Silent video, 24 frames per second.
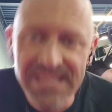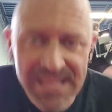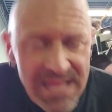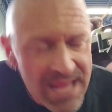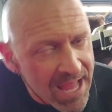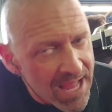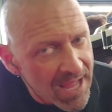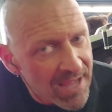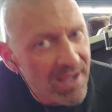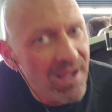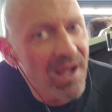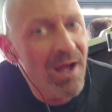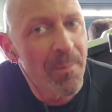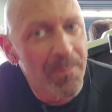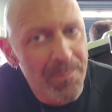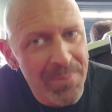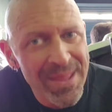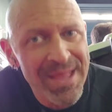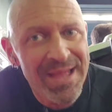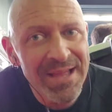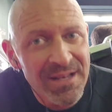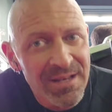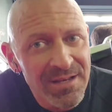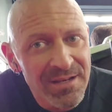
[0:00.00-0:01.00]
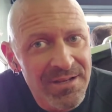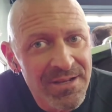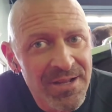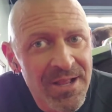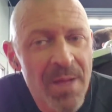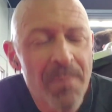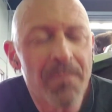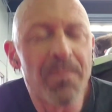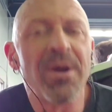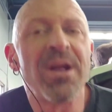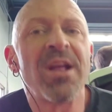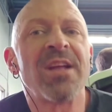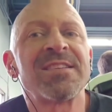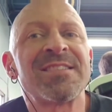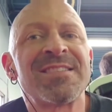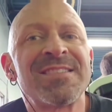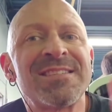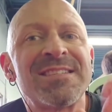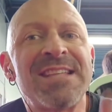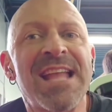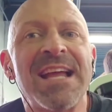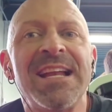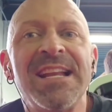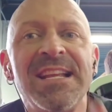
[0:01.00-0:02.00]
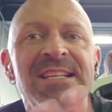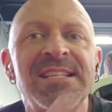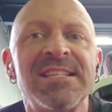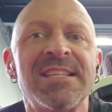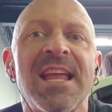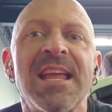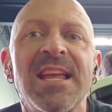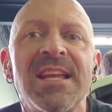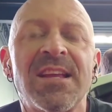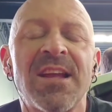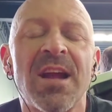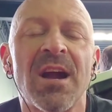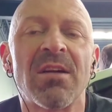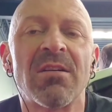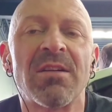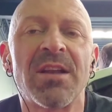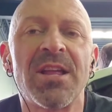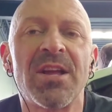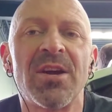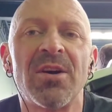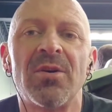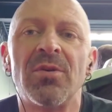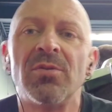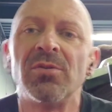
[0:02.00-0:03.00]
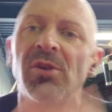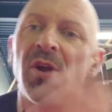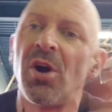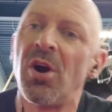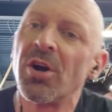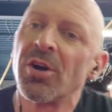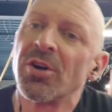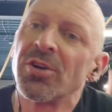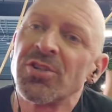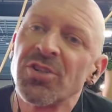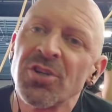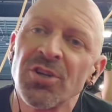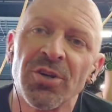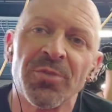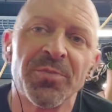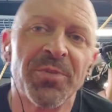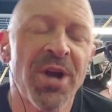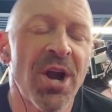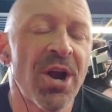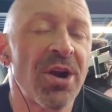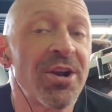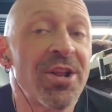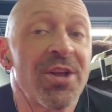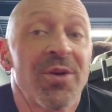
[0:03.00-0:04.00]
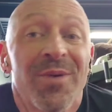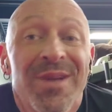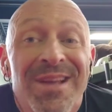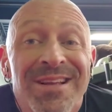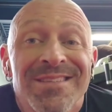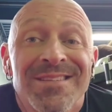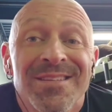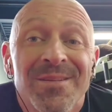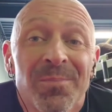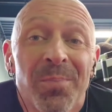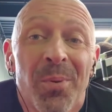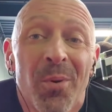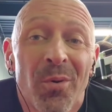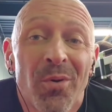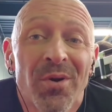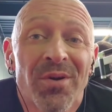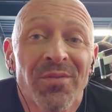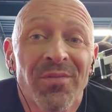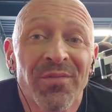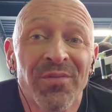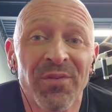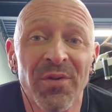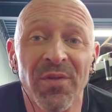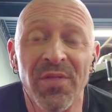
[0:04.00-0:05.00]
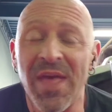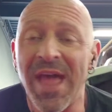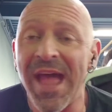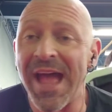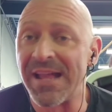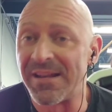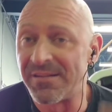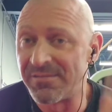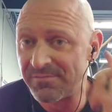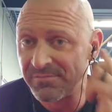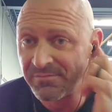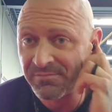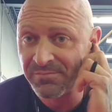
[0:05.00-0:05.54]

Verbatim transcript: Yeah, a bit, but steady state cardio, longer term cardio is important for that.